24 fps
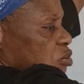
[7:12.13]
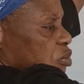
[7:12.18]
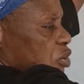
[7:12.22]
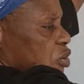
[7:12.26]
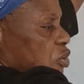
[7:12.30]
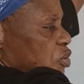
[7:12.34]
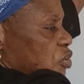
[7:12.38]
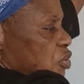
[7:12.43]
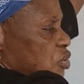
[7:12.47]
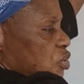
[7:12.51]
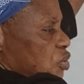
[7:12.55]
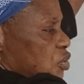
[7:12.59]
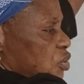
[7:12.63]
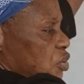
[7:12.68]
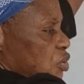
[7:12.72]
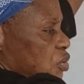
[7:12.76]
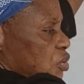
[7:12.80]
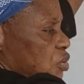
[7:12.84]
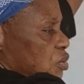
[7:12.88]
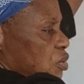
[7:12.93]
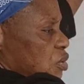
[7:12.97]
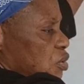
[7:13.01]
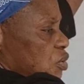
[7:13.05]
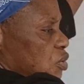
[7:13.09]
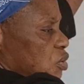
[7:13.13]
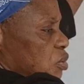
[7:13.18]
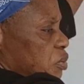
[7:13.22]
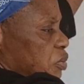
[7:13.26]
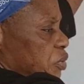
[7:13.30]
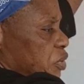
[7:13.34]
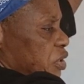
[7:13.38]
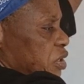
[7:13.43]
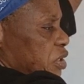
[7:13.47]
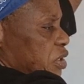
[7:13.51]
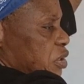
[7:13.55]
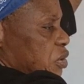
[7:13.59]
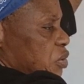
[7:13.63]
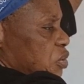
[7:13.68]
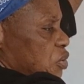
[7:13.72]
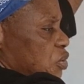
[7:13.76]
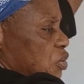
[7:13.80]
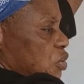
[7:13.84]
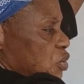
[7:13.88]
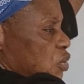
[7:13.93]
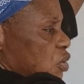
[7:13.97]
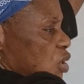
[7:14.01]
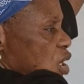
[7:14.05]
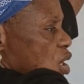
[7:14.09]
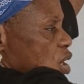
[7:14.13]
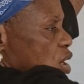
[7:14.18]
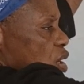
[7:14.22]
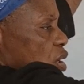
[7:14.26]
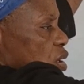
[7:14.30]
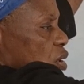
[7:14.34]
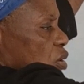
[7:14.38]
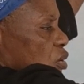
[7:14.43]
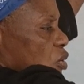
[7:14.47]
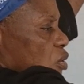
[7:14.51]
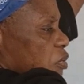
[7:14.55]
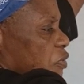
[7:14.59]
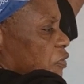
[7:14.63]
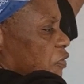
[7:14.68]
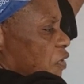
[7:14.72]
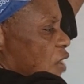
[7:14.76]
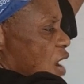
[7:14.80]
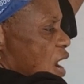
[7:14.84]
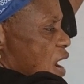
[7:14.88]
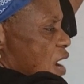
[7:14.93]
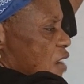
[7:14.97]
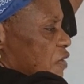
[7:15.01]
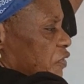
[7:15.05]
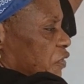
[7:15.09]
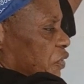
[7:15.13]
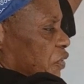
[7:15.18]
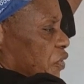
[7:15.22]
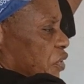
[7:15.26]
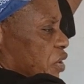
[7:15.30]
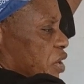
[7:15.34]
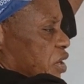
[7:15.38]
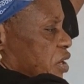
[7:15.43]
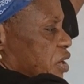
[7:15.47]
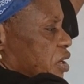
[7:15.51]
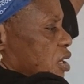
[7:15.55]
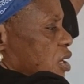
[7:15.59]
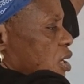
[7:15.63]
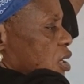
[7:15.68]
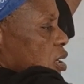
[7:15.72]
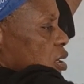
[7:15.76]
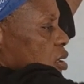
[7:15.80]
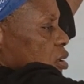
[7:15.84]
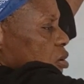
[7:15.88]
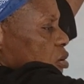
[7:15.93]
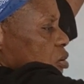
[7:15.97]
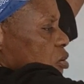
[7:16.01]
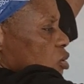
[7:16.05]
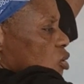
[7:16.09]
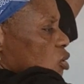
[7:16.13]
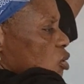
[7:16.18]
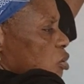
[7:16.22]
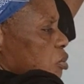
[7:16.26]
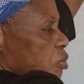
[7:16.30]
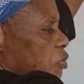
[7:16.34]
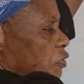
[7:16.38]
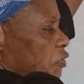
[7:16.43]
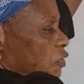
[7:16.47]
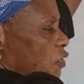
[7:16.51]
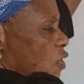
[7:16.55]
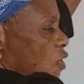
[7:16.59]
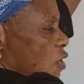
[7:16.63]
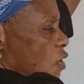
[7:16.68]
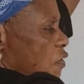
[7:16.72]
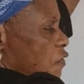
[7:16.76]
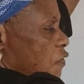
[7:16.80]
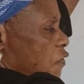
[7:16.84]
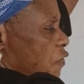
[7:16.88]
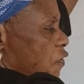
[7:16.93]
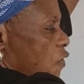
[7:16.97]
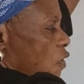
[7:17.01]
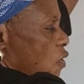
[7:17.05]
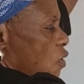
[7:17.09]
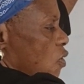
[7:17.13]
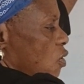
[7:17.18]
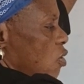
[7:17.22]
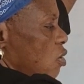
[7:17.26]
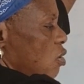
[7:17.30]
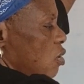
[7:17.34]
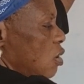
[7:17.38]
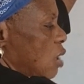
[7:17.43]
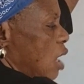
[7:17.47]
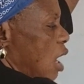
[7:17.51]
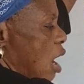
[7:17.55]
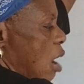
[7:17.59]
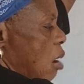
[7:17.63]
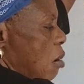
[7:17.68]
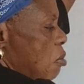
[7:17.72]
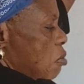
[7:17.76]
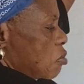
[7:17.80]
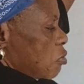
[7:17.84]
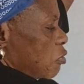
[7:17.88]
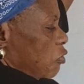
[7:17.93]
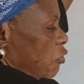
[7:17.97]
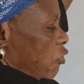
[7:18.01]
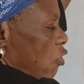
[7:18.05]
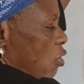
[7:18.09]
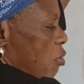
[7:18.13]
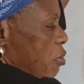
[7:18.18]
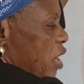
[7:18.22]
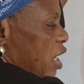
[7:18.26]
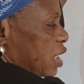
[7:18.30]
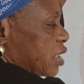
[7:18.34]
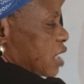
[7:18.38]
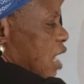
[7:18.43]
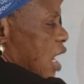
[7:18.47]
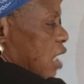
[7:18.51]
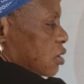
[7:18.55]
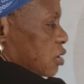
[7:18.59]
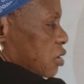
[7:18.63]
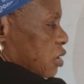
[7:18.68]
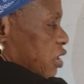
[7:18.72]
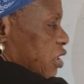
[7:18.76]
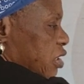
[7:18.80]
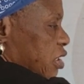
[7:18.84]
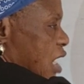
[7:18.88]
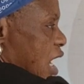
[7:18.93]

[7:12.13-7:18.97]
group 2, group 6 2, group 5 3, group 4 4. And for metals, it